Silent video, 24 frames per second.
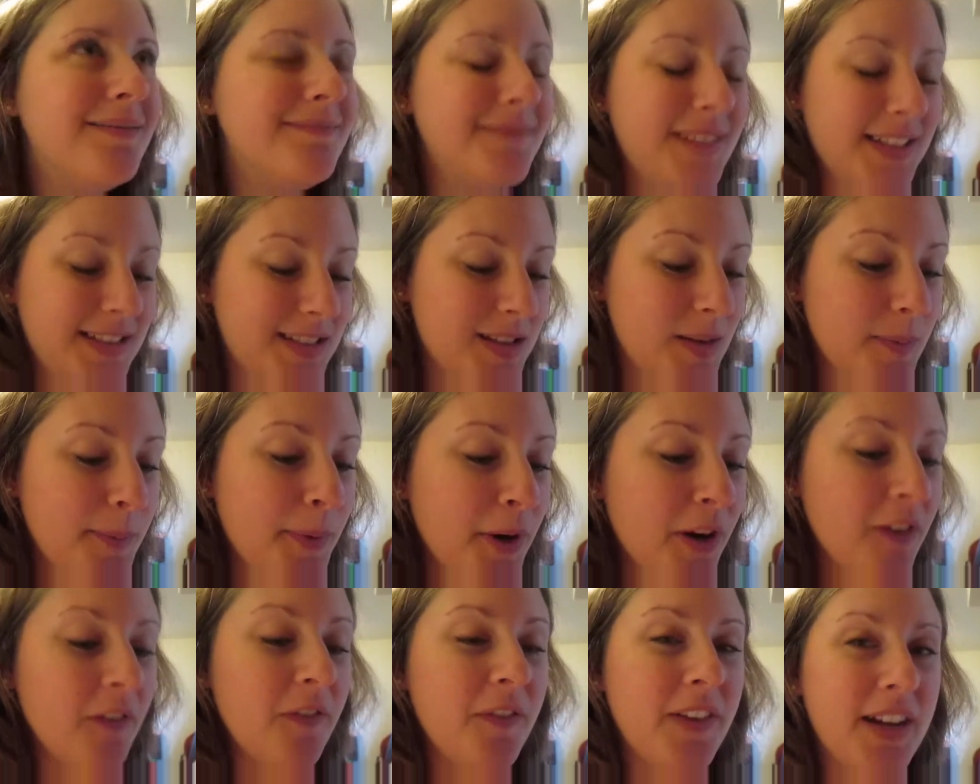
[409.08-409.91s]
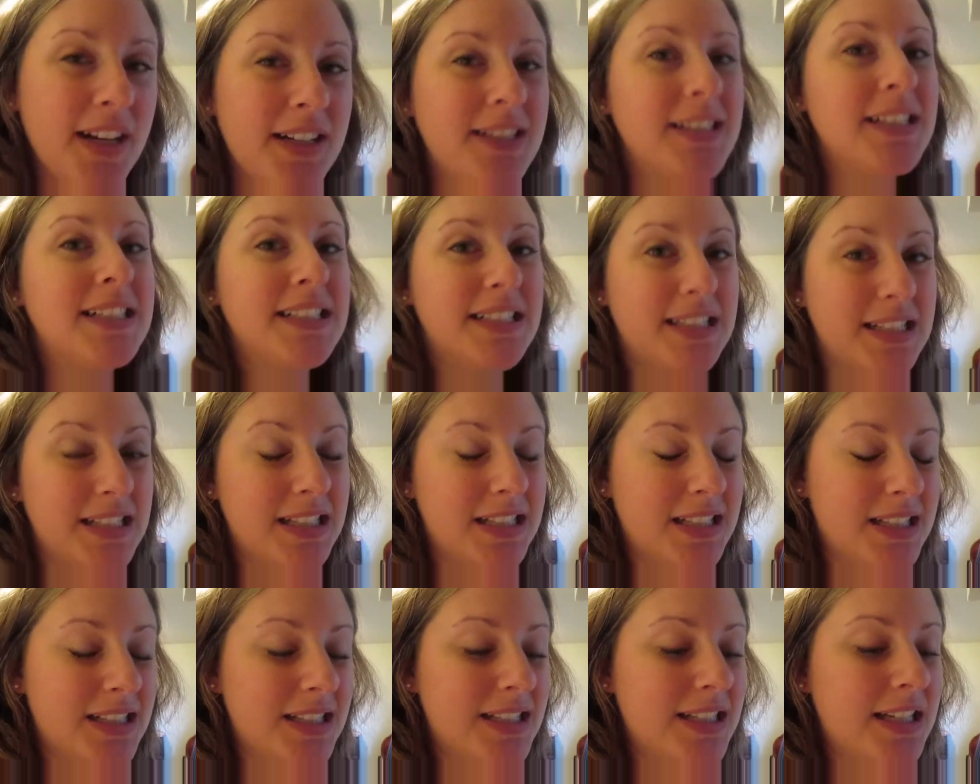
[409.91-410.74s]
That's the perfect
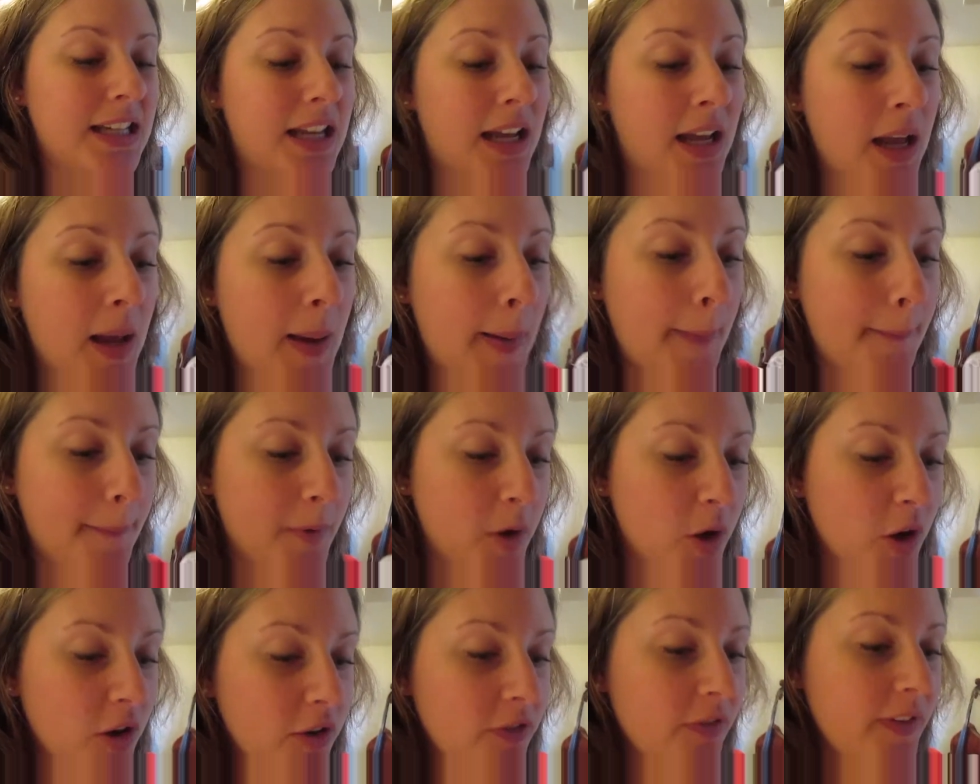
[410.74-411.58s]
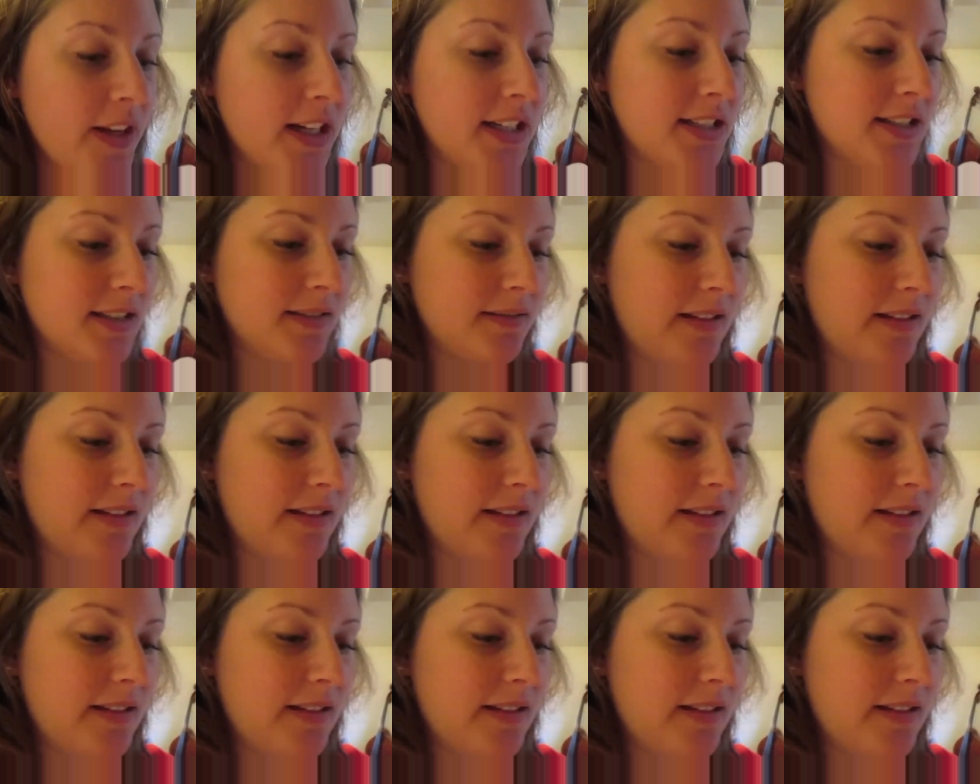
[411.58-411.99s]
consistency, perfect